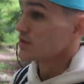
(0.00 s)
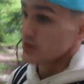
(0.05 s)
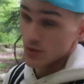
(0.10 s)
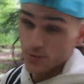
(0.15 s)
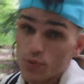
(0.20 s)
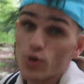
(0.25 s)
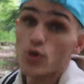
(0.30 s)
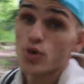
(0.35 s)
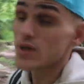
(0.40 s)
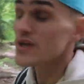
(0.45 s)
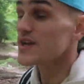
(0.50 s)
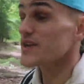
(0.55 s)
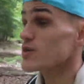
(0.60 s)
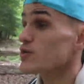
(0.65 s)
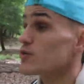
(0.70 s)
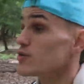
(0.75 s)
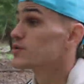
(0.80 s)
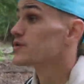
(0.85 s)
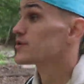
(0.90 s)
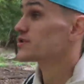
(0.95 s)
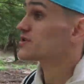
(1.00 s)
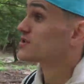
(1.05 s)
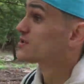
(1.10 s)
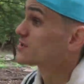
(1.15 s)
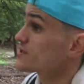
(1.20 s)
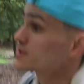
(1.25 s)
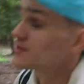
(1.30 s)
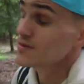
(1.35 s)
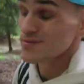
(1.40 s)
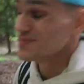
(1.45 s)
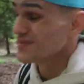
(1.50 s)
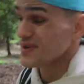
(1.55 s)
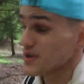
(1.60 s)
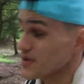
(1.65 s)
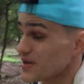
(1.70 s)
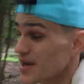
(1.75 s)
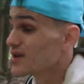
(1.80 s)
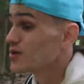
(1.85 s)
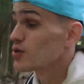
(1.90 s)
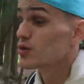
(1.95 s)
You pull like a horse, but you're not a